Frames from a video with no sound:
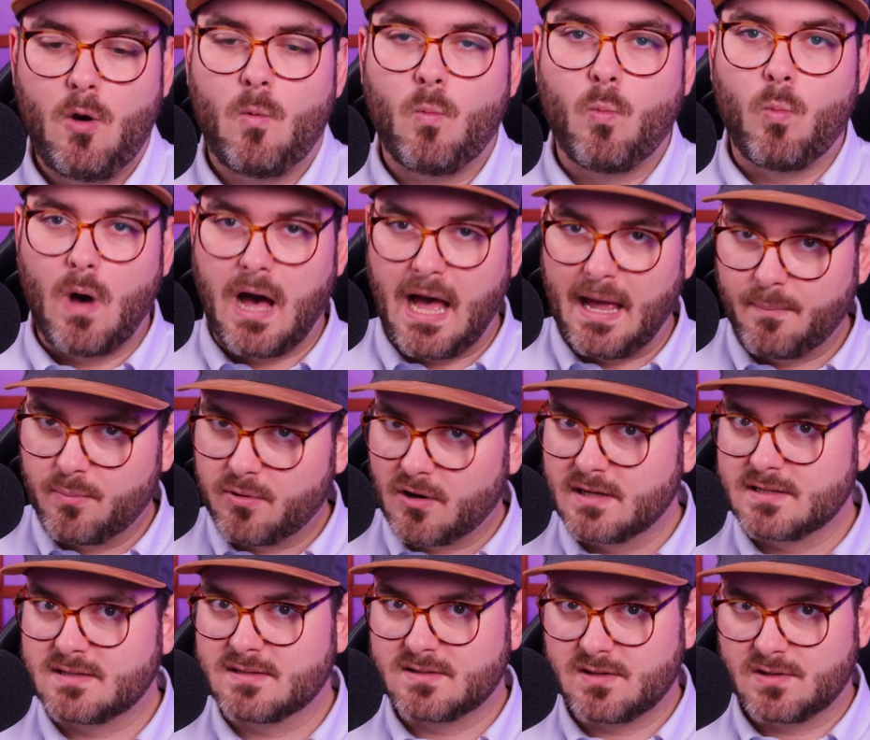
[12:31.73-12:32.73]
why
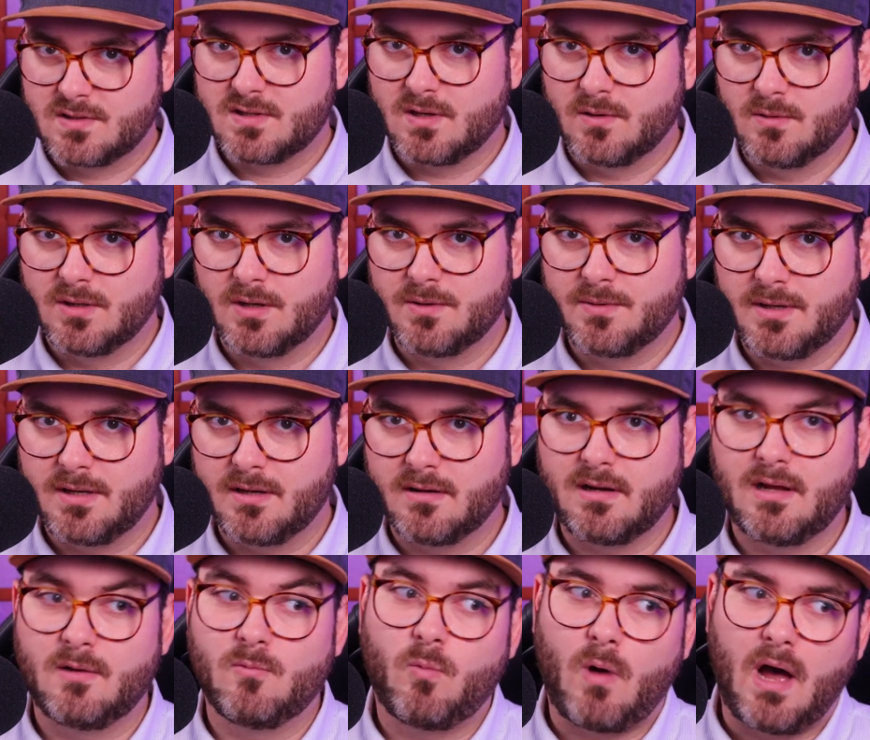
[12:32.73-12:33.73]
prices are so low here
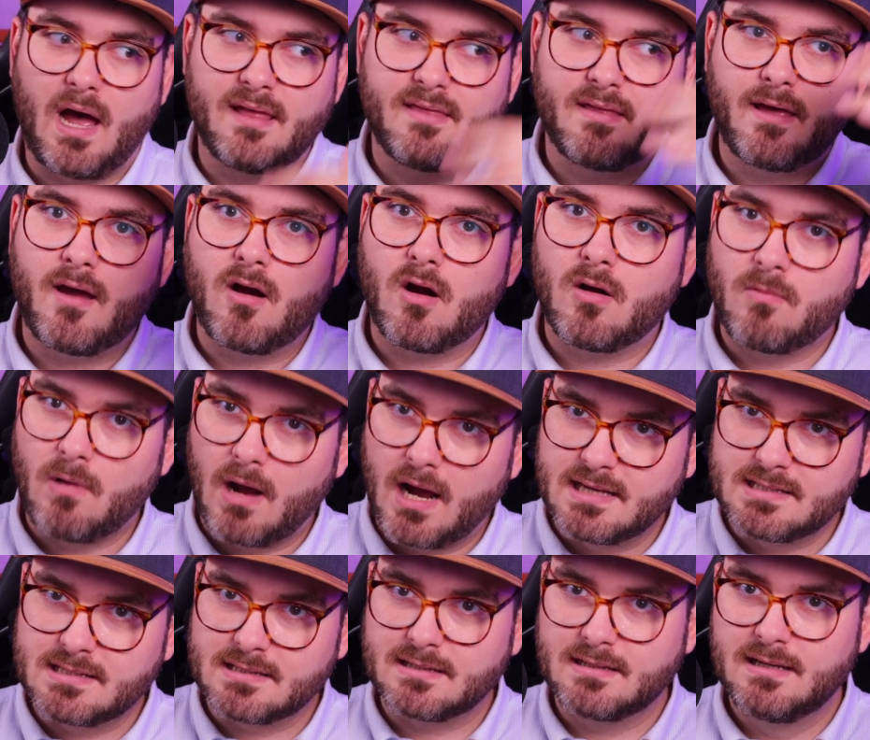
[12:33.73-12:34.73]
and why they are
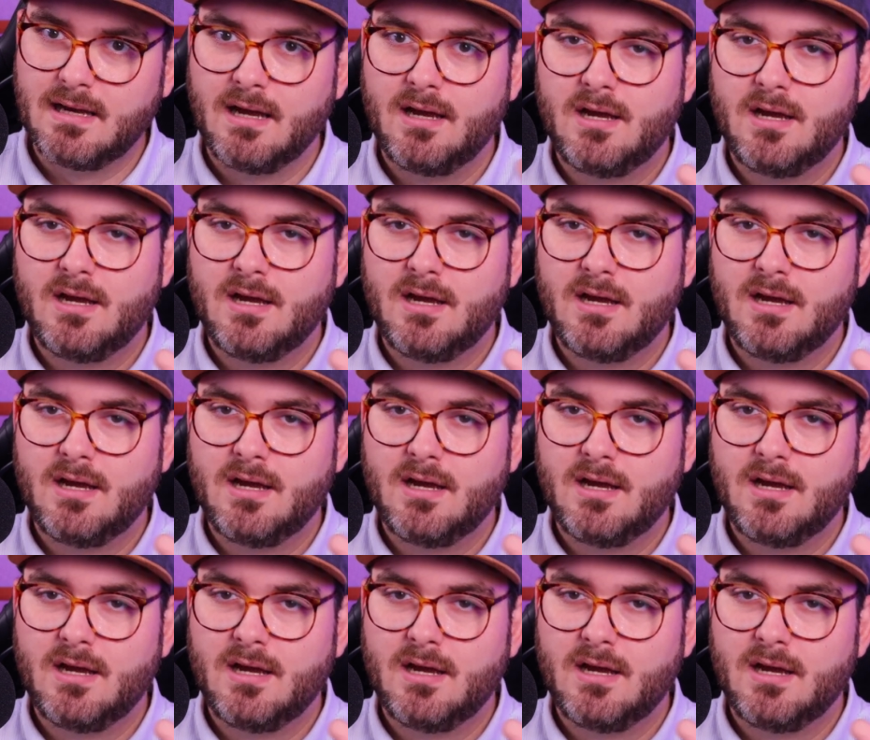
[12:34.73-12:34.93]
rising.